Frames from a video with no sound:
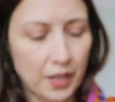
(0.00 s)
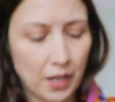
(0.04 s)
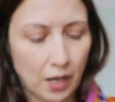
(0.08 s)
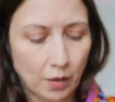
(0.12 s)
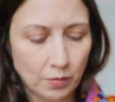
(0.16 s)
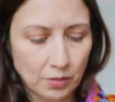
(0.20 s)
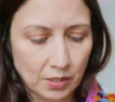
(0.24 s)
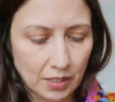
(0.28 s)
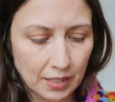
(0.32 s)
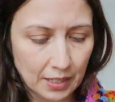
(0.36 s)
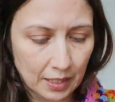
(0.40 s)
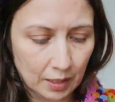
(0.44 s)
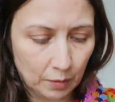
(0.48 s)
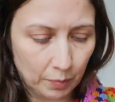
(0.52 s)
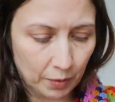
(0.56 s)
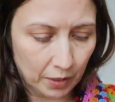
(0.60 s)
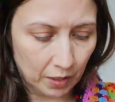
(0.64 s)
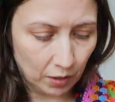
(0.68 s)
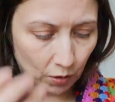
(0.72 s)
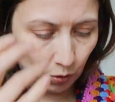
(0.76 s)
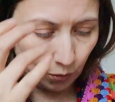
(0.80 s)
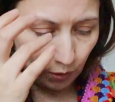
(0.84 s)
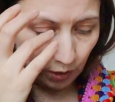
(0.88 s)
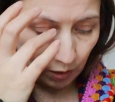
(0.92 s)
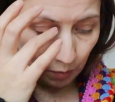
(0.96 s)
thing I was a little bit
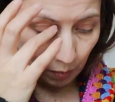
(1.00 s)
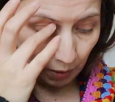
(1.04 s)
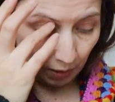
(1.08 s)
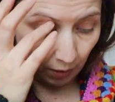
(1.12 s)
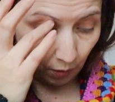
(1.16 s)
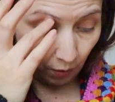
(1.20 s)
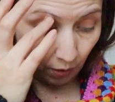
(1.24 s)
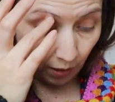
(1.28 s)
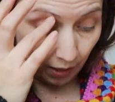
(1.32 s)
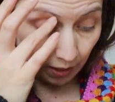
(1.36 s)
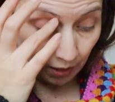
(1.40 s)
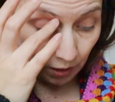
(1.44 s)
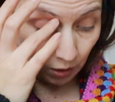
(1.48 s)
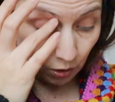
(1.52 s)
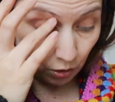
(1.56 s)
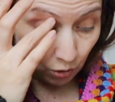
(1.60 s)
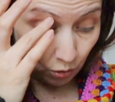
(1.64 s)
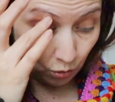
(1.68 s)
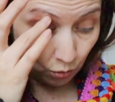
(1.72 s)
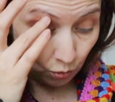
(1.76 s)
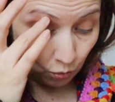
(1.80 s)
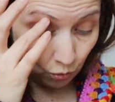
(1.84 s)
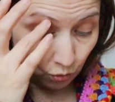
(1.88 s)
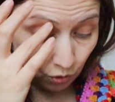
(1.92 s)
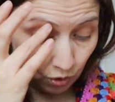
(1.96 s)
annoyed about, I
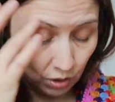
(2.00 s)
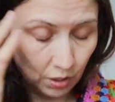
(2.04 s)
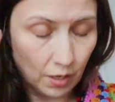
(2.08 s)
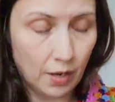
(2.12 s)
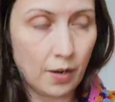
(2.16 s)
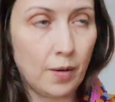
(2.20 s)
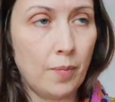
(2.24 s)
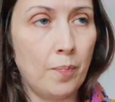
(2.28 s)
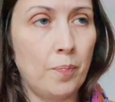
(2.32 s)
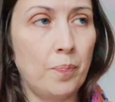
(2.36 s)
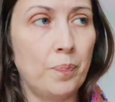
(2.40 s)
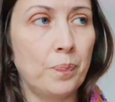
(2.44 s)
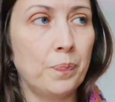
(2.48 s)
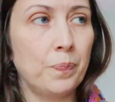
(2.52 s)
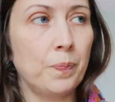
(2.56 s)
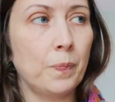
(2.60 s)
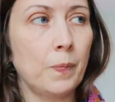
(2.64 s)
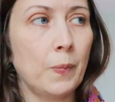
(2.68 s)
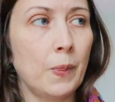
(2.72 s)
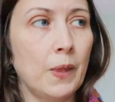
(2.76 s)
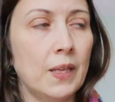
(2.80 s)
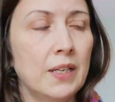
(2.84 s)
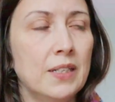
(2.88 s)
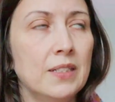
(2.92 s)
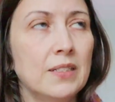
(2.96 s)
used,
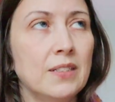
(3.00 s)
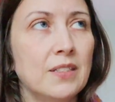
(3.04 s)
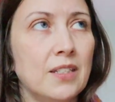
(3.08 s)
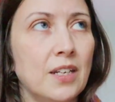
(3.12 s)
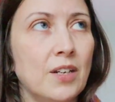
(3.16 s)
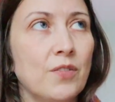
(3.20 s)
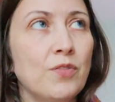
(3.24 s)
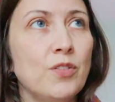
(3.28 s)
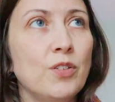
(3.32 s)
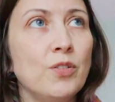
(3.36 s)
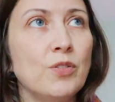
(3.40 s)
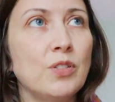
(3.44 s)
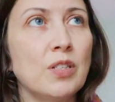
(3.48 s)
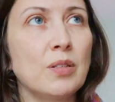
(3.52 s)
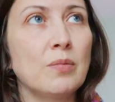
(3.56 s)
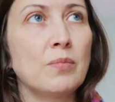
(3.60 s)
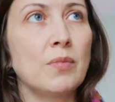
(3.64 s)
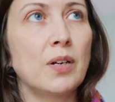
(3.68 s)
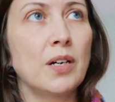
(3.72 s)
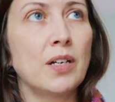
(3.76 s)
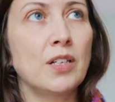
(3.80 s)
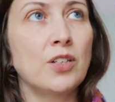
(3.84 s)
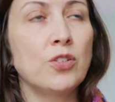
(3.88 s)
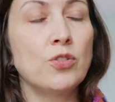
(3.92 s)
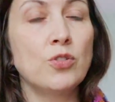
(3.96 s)
instead of using
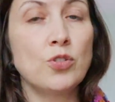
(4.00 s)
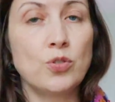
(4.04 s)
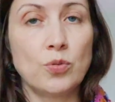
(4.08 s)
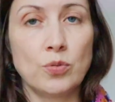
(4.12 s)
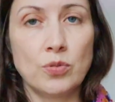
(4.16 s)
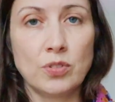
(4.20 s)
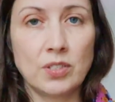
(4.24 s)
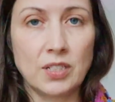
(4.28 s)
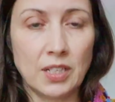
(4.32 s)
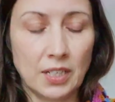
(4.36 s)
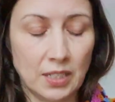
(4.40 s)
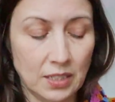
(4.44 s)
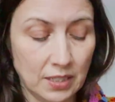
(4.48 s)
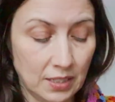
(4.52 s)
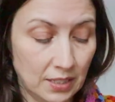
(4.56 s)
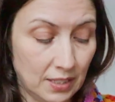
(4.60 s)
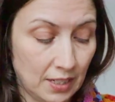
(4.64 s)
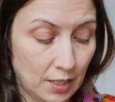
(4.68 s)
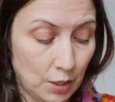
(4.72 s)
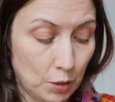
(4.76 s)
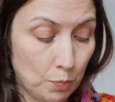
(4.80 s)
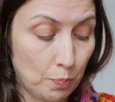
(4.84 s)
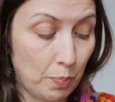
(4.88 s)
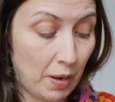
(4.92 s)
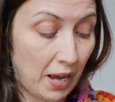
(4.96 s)
my usual stick and
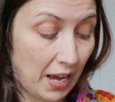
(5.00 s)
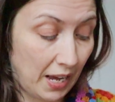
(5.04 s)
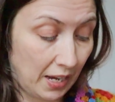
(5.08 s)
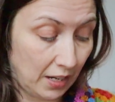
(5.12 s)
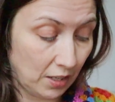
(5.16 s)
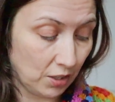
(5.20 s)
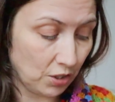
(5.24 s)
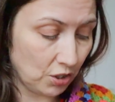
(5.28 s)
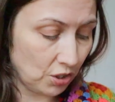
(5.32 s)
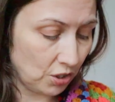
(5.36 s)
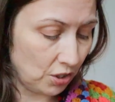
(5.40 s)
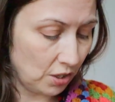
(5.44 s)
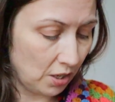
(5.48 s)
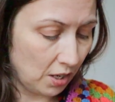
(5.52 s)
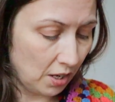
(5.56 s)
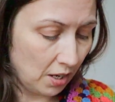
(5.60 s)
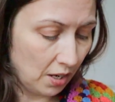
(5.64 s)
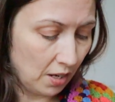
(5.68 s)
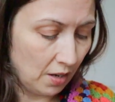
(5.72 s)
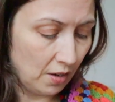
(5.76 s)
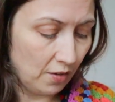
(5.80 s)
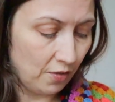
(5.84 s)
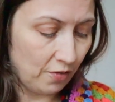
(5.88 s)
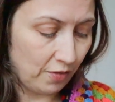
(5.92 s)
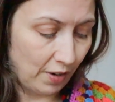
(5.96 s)
stitch patch
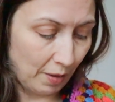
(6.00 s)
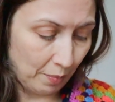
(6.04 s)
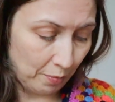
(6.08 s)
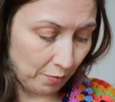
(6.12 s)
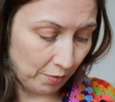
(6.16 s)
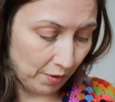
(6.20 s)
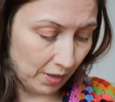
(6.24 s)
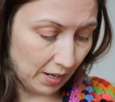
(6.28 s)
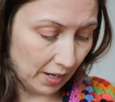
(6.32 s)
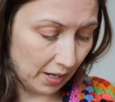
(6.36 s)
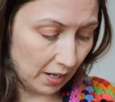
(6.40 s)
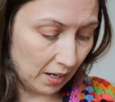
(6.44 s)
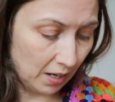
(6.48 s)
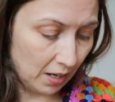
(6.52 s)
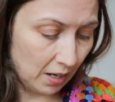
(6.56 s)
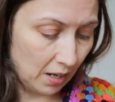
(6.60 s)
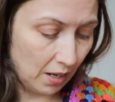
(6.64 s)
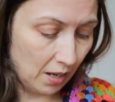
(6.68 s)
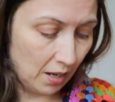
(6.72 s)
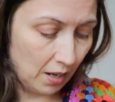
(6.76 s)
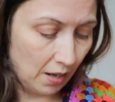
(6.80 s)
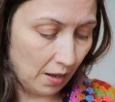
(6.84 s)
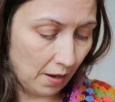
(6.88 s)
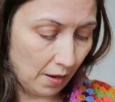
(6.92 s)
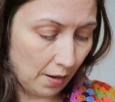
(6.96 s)
fabric,
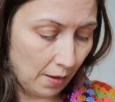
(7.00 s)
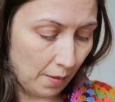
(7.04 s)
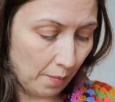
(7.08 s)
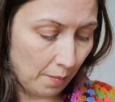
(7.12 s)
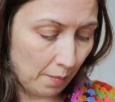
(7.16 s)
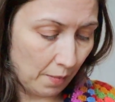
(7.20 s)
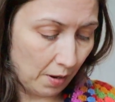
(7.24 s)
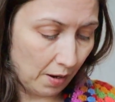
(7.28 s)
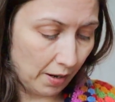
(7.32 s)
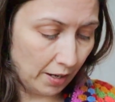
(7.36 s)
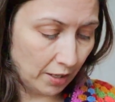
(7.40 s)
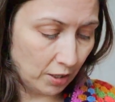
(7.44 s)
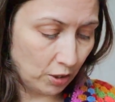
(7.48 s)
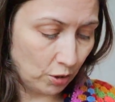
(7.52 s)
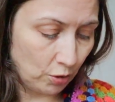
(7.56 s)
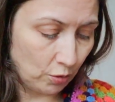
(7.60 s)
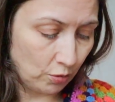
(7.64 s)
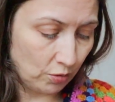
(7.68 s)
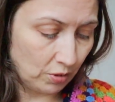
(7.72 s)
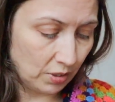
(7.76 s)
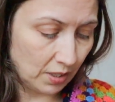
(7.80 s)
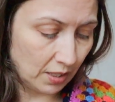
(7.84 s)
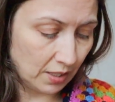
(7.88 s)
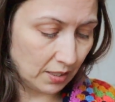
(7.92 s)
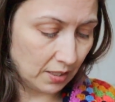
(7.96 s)
I
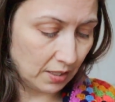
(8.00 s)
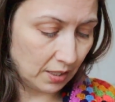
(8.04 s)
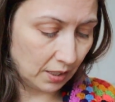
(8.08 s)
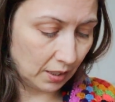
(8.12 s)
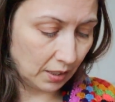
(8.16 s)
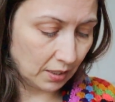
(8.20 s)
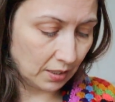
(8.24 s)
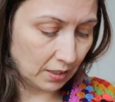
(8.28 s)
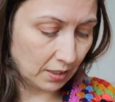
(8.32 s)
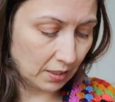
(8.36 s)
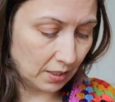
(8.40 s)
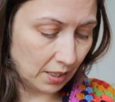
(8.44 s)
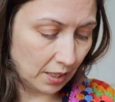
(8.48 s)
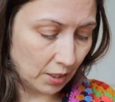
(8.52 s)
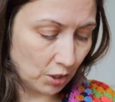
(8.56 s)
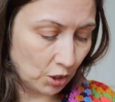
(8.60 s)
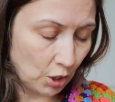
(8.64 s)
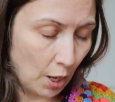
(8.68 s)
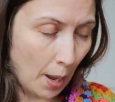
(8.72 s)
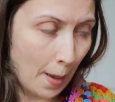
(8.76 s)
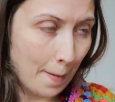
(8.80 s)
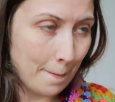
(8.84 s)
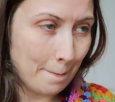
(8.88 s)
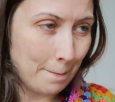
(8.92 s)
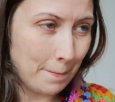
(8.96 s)
used stick and
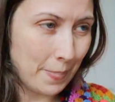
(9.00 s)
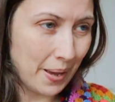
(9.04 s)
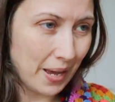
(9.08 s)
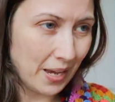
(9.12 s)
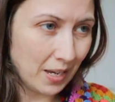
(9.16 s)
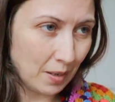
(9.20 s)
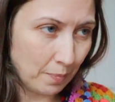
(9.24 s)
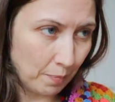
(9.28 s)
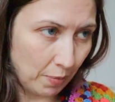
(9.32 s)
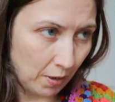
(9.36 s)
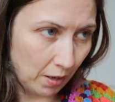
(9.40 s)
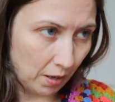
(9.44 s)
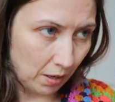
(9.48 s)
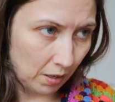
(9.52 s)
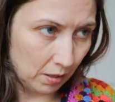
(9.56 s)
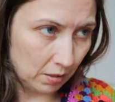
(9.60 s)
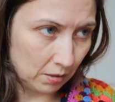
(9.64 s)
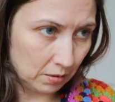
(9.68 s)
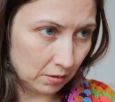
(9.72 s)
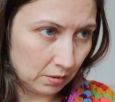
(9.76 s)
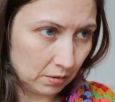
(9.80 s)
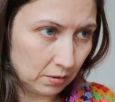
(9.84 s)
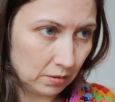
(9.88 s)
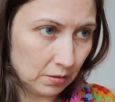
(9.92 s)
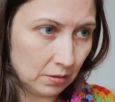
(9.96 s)
stitch paper,
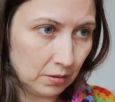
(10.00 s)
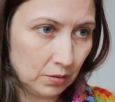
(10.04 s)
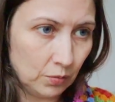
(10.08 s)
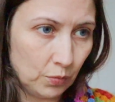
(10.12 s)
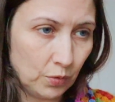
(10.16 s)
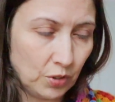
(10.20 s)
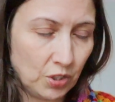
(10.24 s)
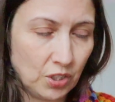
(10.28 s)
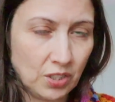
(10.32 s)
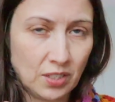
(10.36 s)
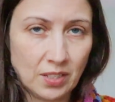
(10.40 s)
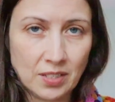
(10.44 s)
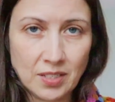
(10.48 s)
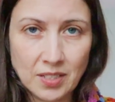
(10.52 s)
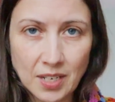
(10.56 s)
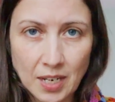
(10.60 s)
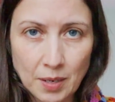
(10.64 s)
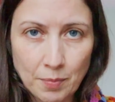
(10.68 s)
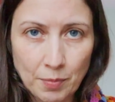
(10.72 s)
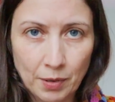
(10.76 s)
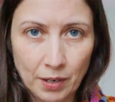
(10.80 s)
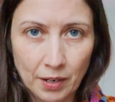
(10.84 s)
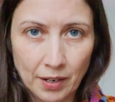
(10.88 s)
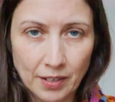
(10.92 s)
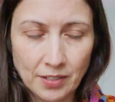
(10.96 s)
which is a
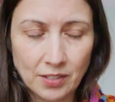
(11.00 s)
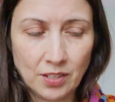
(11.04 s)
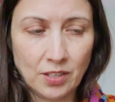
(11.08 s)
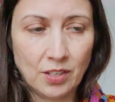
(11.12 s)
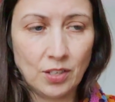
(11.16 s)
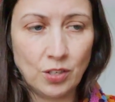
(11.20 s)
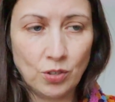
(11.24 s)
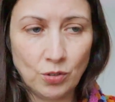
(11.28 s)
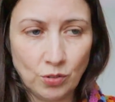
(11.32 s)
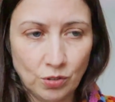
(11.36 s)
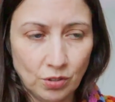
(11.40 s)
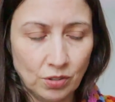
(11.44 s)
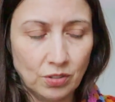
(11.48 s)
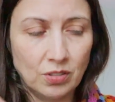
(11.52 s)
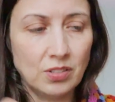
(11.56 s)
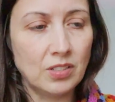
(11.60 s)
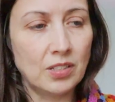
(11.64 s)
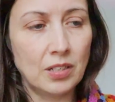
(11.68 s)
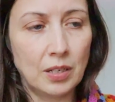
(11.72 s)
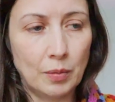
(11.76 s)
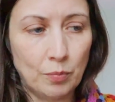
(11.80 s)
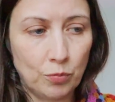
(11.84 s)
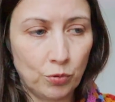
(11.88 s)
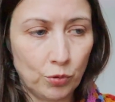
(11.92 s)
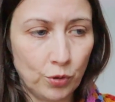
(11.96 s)
stabiliser that you can
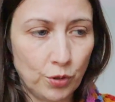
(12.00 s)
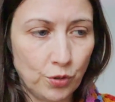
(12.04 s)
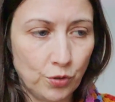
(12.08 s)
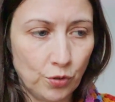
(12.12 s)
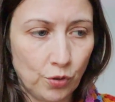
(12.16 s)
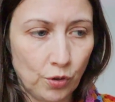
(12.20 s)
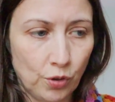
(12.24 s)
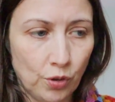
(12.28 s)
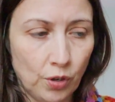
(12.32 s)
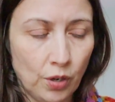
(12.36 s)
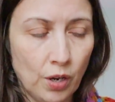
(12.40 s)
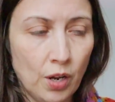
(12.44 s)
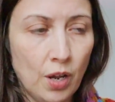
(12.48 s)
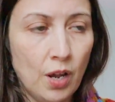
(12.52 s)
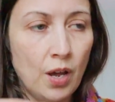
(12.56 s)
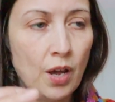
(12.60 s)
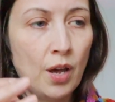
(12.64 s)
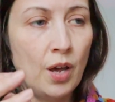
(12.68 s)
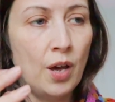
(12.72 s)
still embroider on.